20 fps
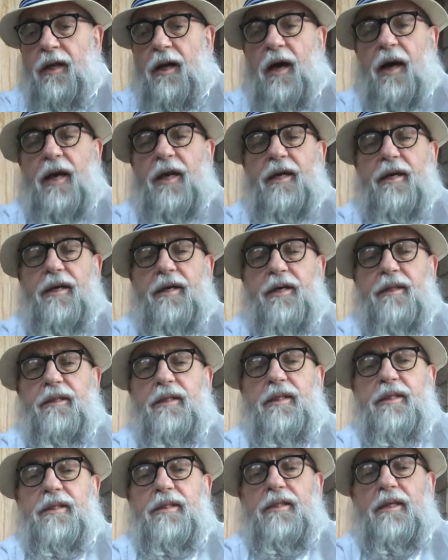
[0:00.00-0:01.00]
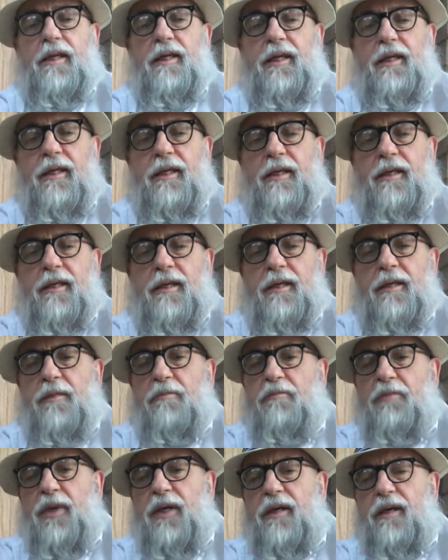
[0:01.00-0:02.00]
I heard this day
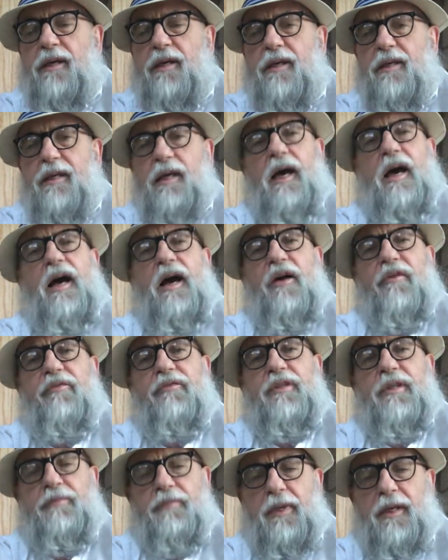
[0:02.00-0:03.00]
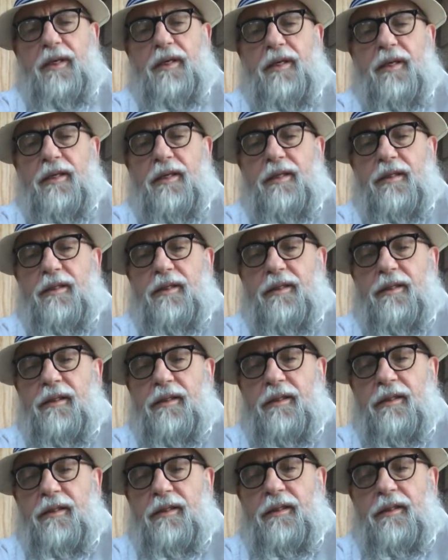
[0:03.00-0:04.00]
bird after bird,
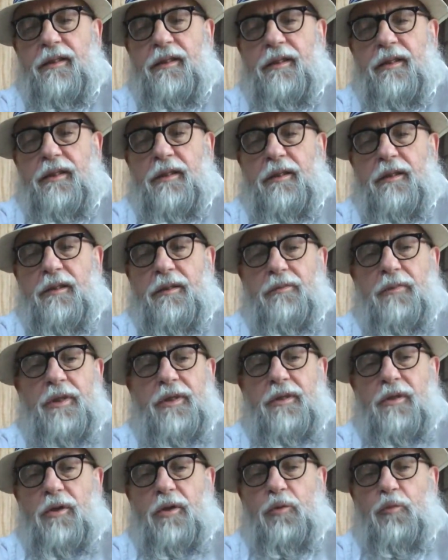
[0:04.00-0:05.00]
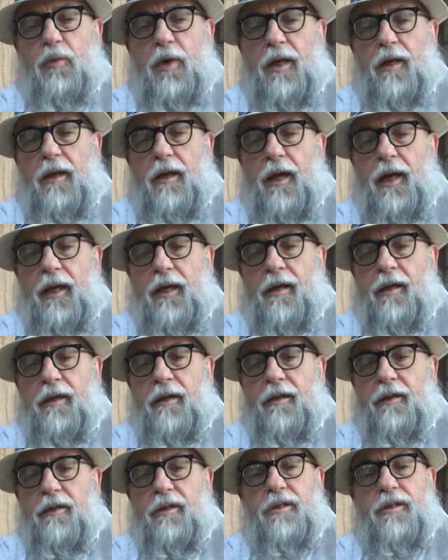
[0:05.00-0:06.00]
but not one like
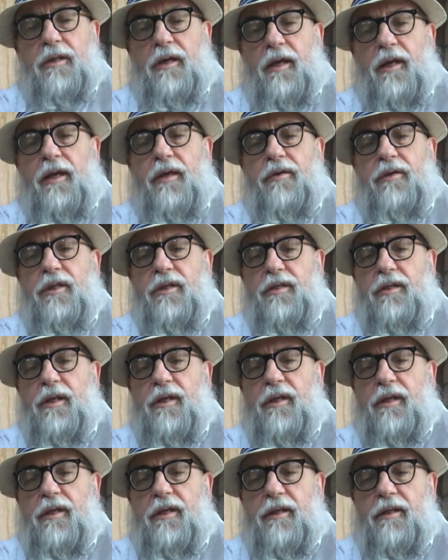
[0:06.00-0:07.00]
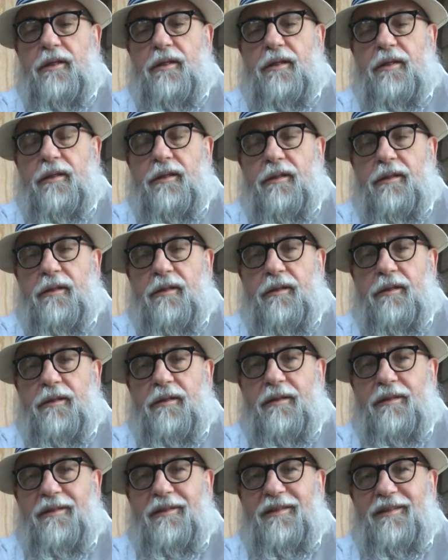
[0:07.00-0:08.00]
the child has heard.
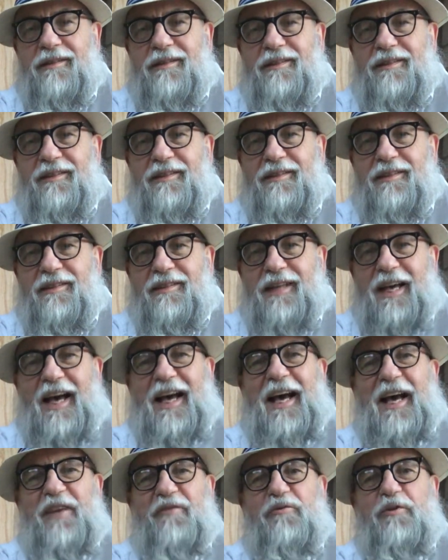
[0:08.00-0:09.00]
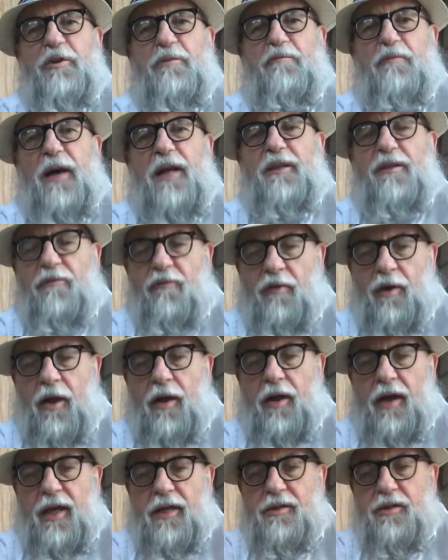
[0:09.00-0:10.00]
100
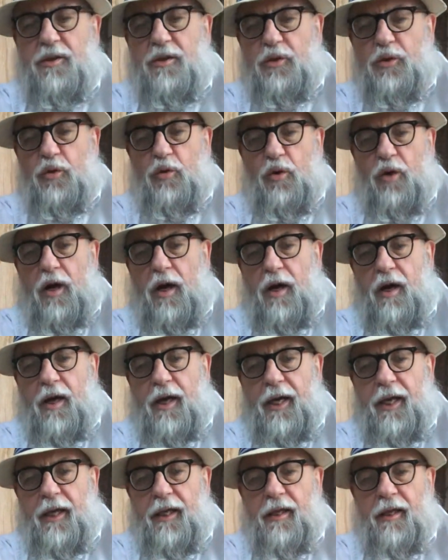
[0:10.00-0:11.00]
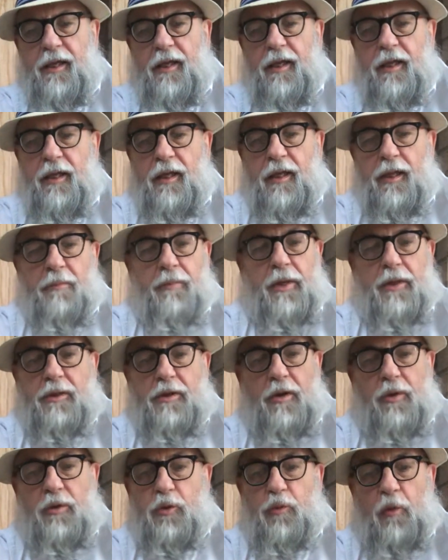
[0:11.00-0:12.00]
butterflies saw I, but
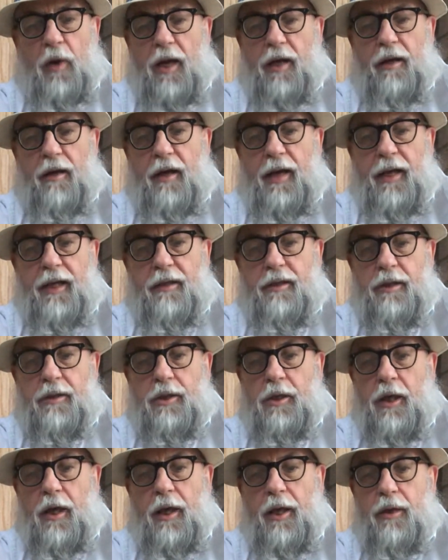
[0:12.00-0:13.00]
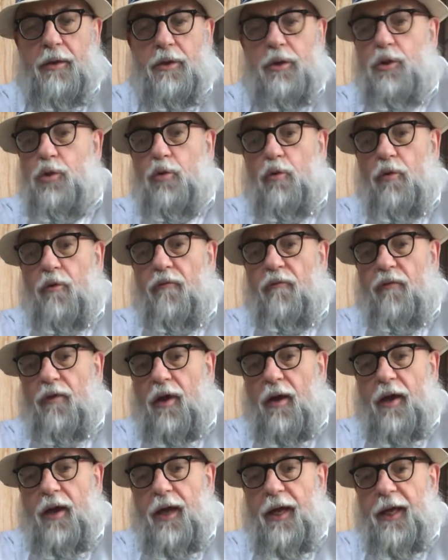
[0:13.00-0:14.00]
not one like the child saw
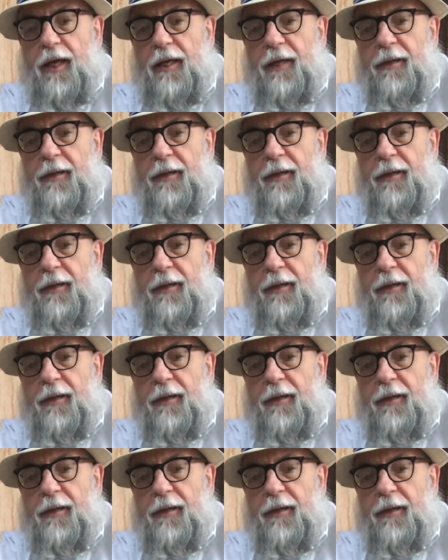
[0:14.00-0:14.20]
fly.